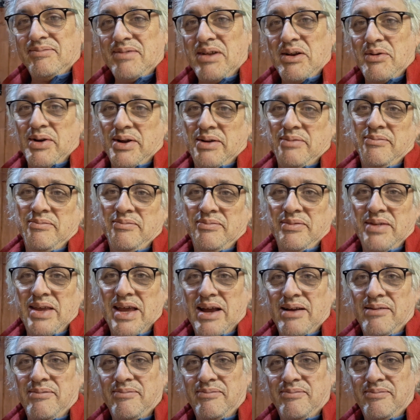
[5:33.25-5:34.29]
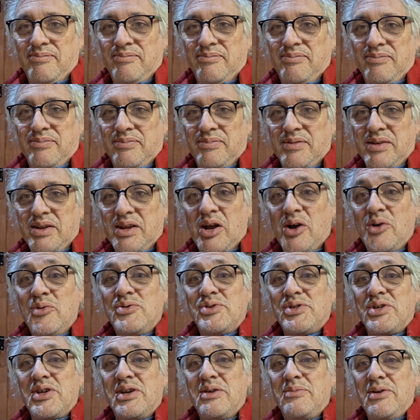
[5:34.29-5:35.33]
Anyway, yeah,
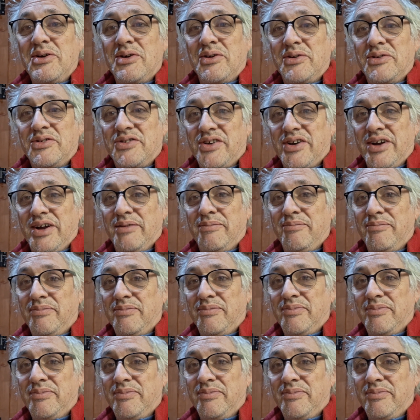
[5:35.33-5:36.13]
code's going to be on the site.